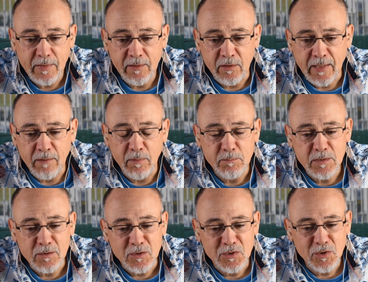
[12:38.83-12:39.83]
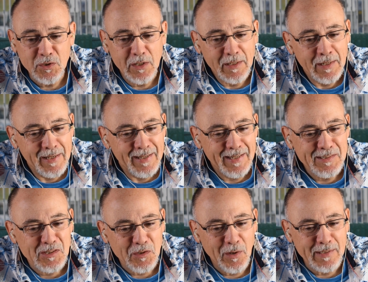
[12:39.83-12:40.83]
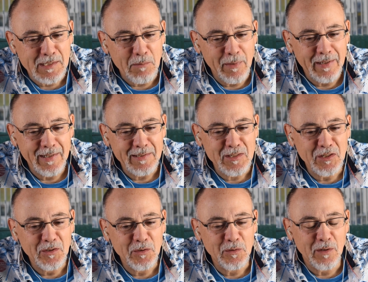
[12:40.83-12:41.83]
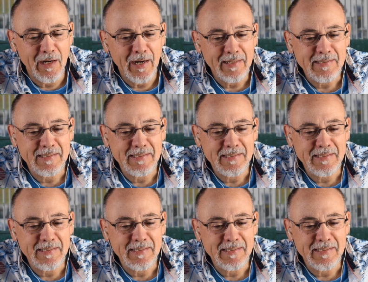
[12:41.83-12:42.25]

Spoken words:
he came up just short. And so as I begin to